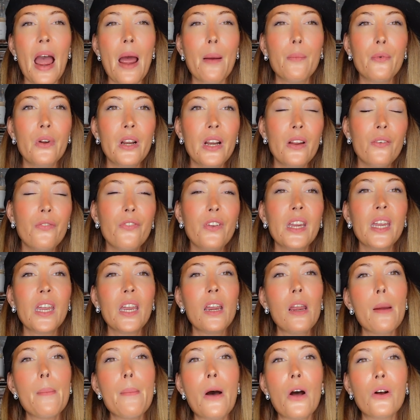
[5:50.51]
I'm really
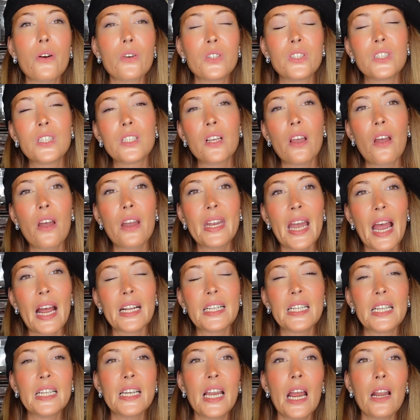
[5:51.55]
thinking about
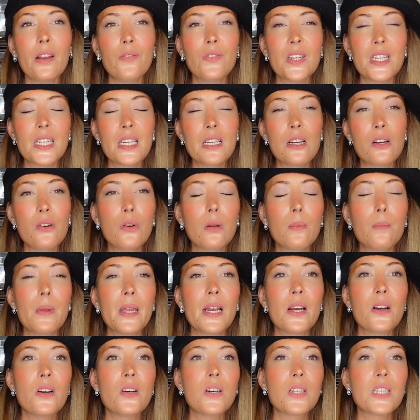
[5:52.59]
Gardenia in this look
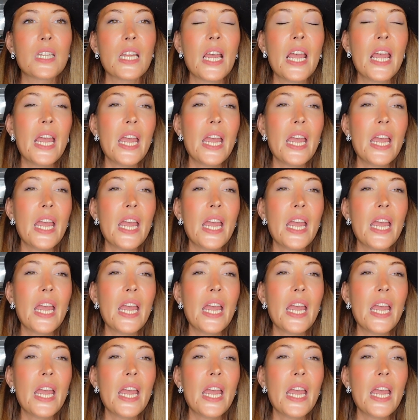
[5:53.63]
because